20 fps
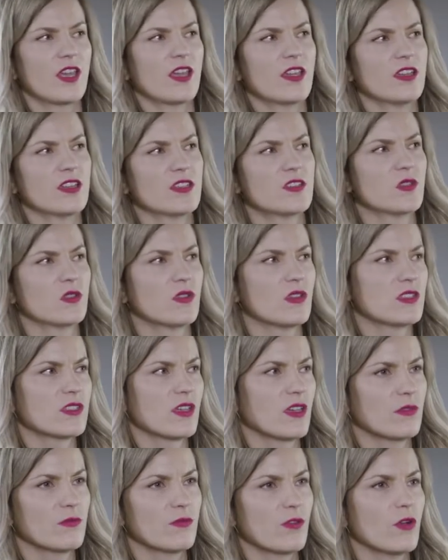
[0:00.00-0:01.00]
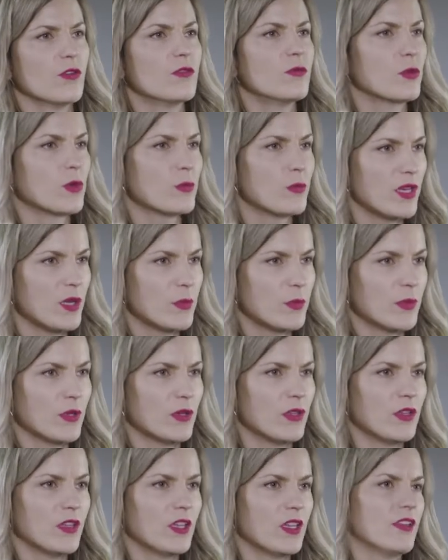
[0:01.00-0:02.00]
And as soon as I involved more
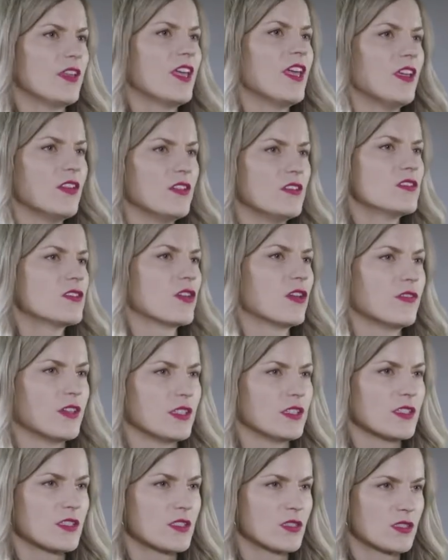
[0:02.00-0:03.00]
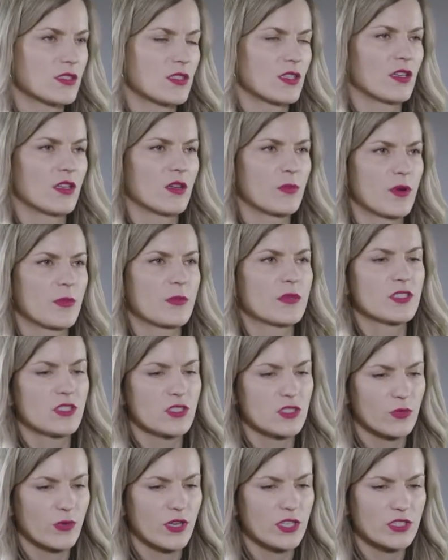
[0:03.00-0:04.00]
people, in solving this inappropriate
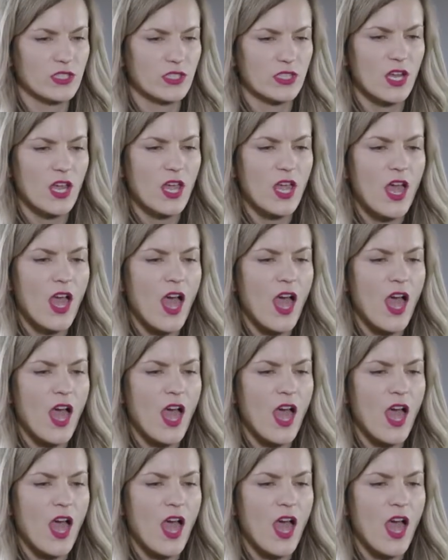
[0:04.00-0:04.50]
situation,